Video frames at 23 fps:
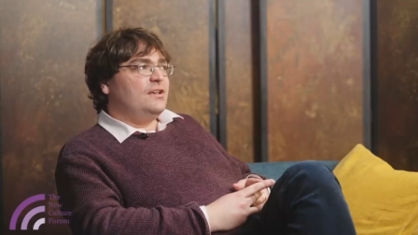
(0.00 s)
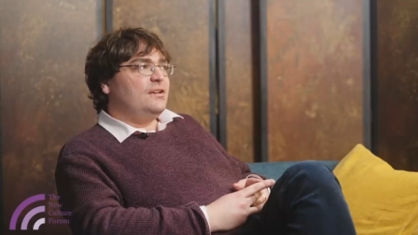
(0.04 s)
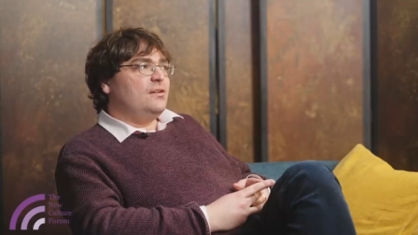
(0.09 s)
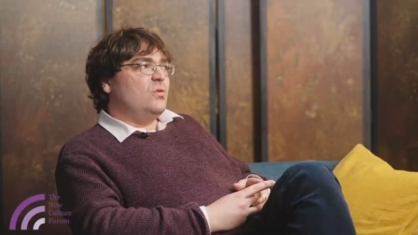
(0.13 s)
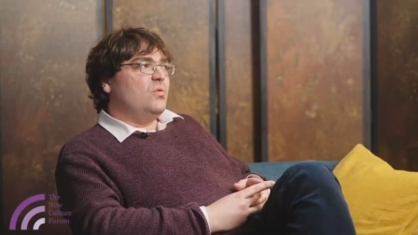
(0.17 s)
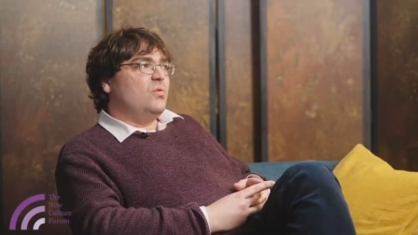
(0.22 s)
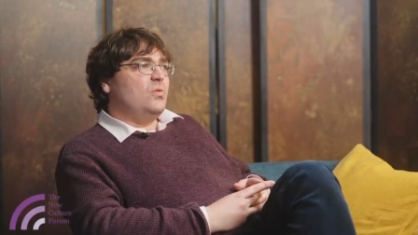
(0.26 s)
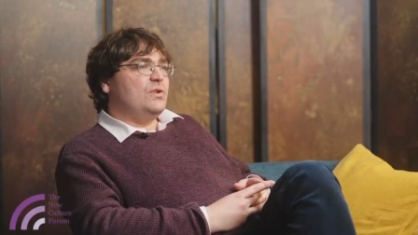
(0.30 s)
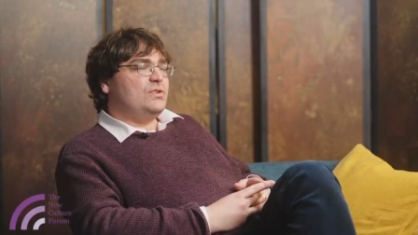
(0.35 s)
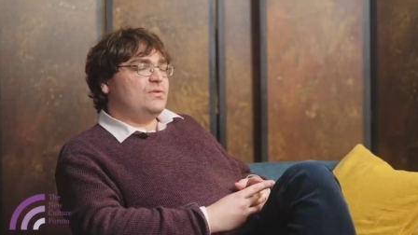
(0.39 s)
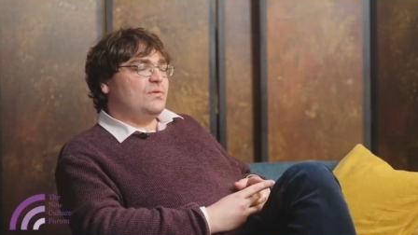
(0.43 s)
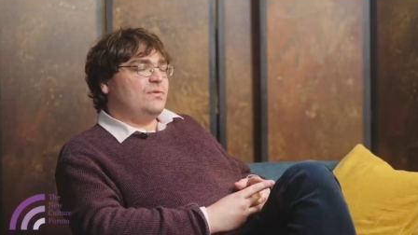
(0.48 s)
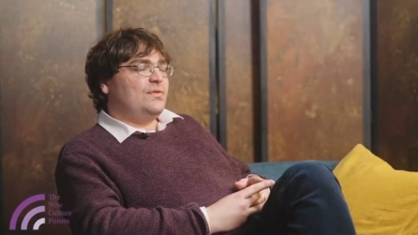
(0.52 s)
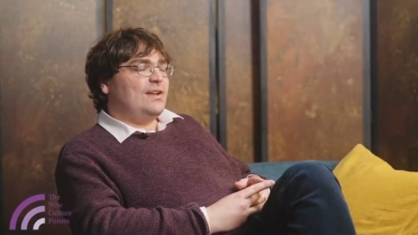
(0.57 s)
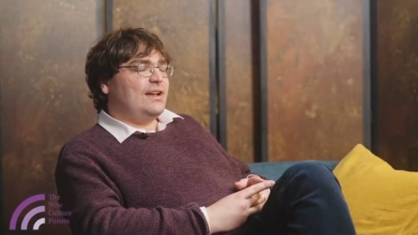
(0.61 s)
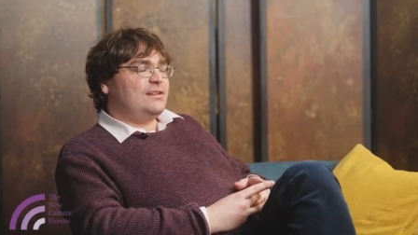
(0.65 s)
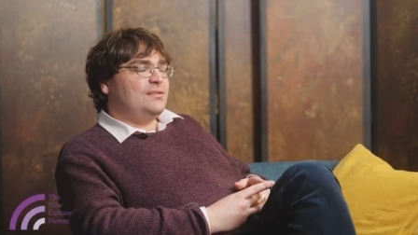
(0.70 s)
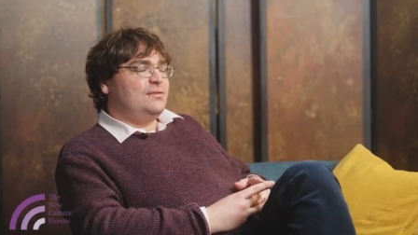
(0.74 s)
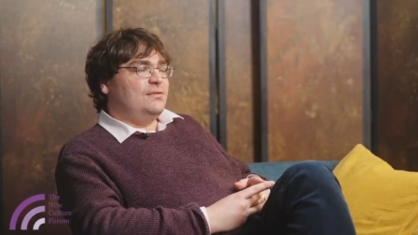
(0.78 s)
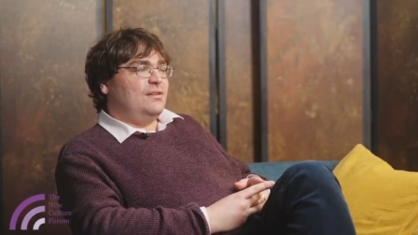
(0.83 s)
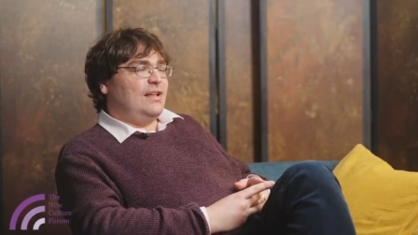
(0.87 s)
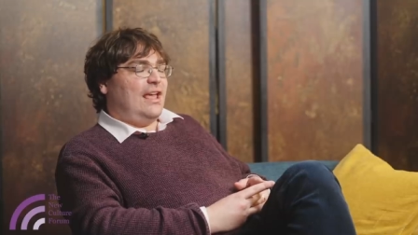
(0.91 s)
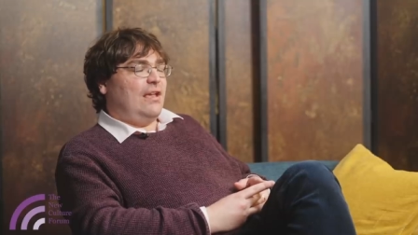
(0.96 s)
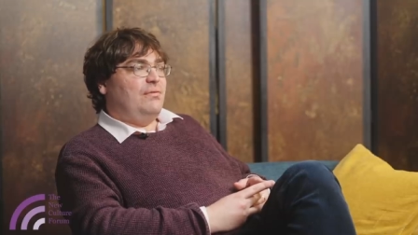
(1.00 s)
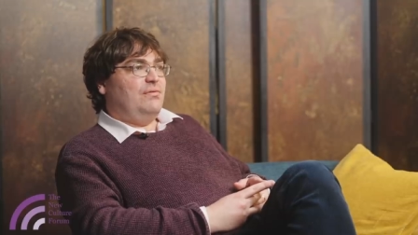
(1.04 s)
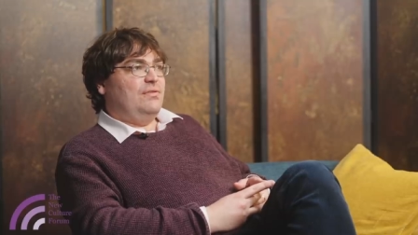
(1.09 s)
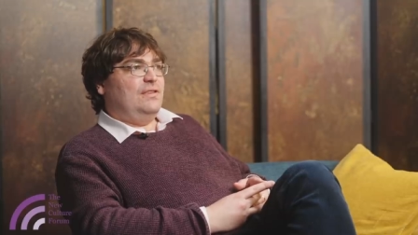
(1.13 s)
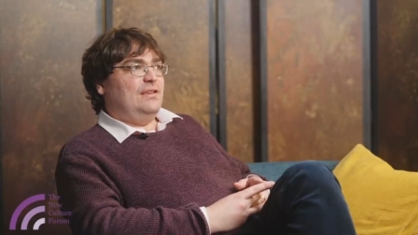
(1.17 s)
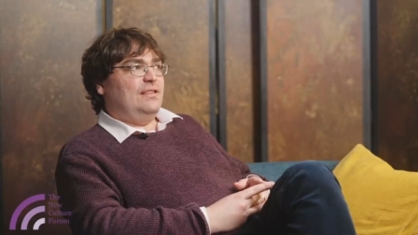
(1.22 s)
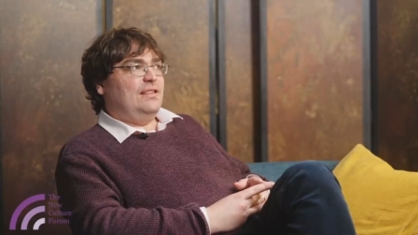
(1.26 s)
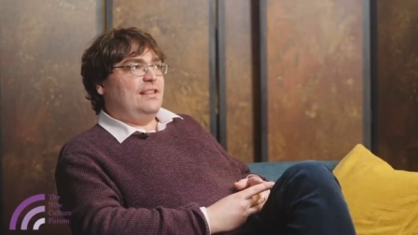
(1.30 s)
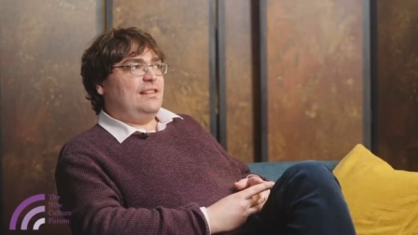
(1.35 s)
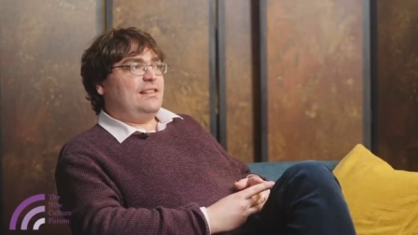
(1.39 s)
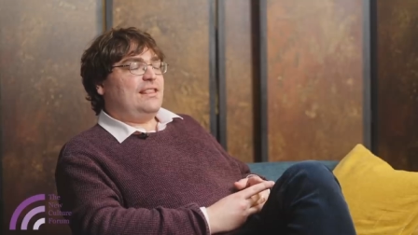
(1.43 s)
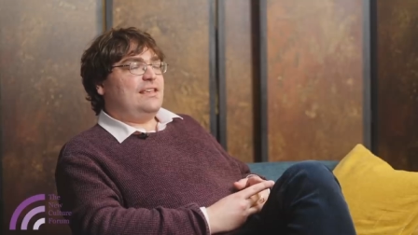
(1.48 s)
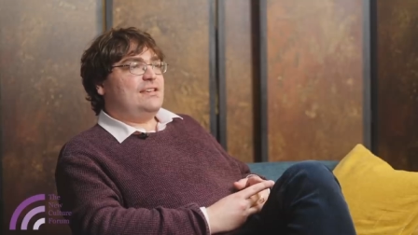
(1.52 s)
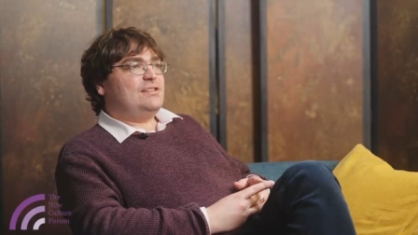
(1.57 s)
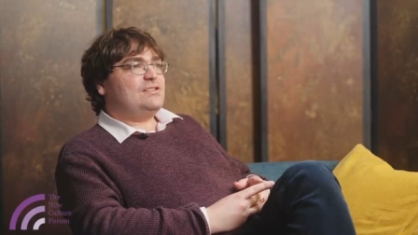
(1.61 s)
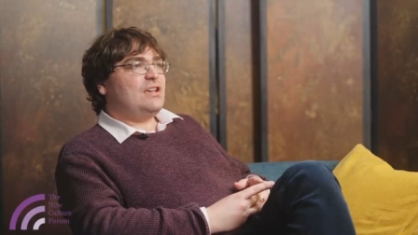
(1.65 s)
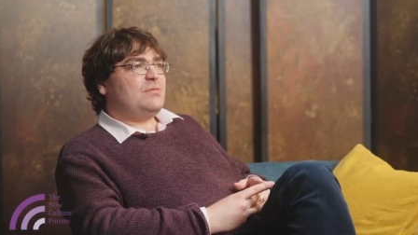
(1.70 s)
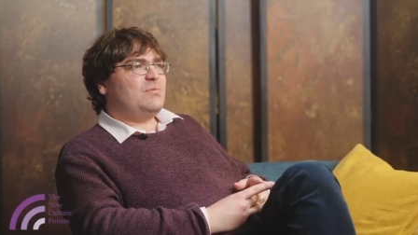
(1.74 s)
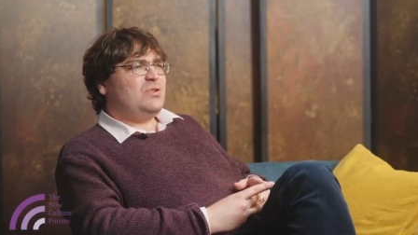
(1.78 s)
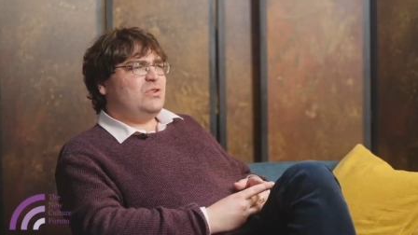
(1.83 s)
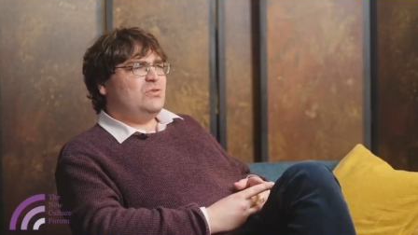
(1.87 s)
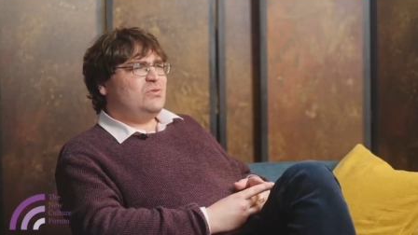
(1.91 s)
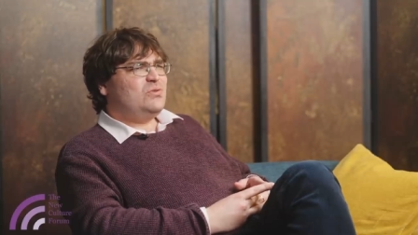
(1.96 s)
always reflect everything that they
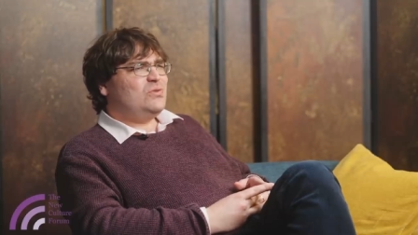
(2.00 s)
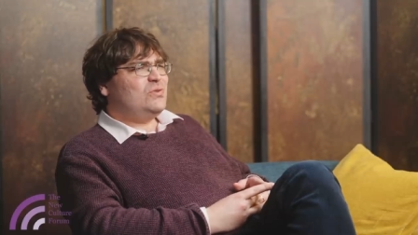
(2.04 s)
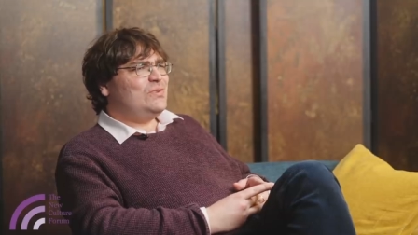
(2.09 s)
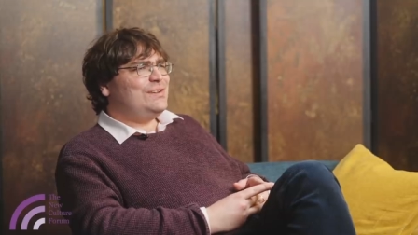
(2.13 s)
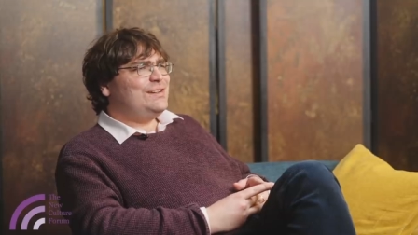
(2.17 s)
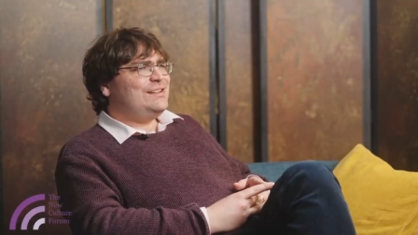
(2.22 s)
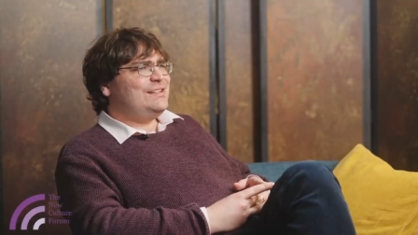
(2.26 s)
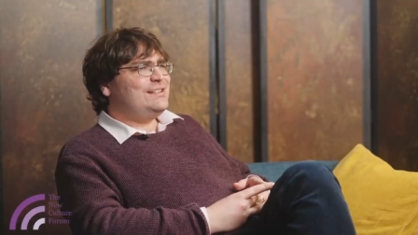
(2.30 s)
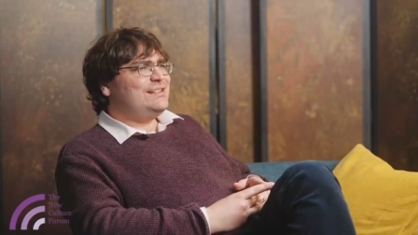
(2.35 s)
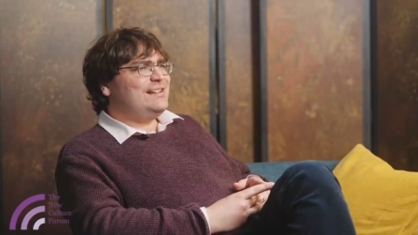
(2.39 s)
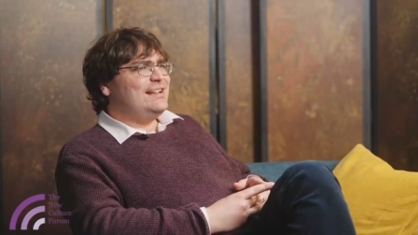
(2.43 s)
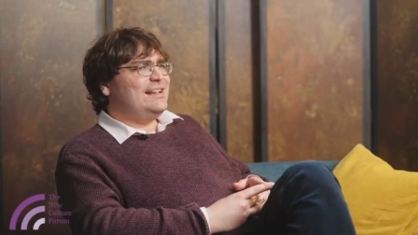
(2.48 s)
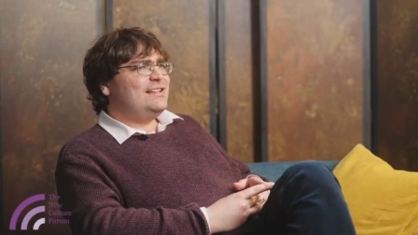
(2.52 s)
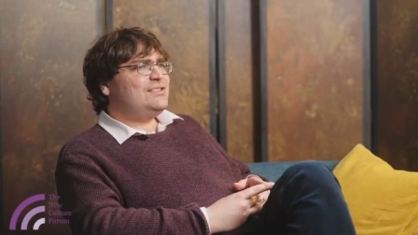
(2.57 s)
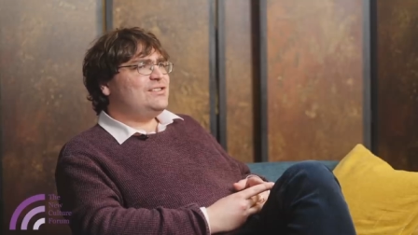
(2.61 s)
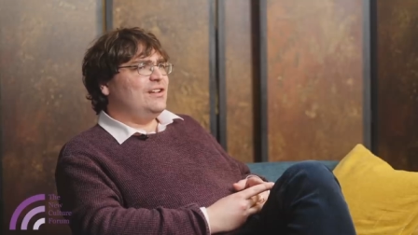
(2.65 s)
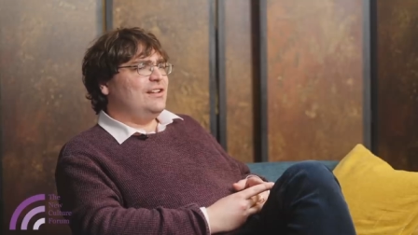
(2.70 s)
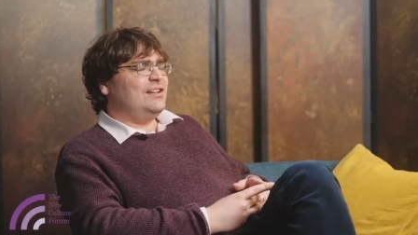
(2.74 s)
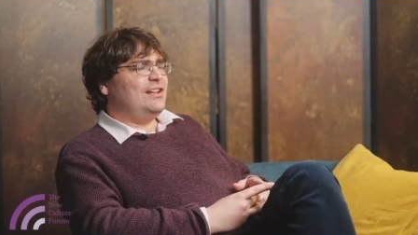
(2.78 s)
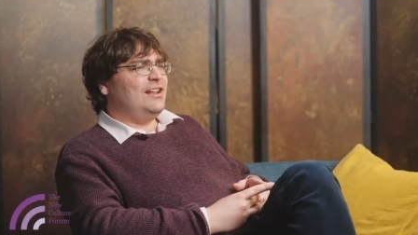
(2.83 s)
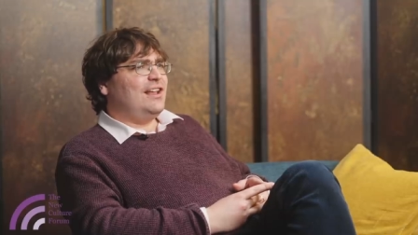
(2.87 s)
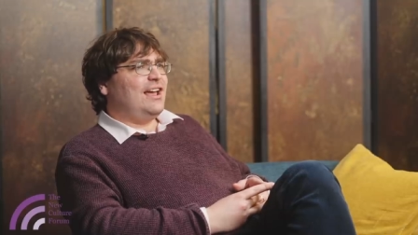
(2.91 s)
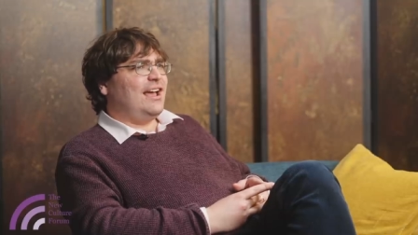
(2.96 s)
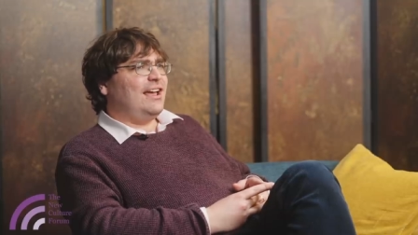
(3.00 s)
say, but you should at least listen,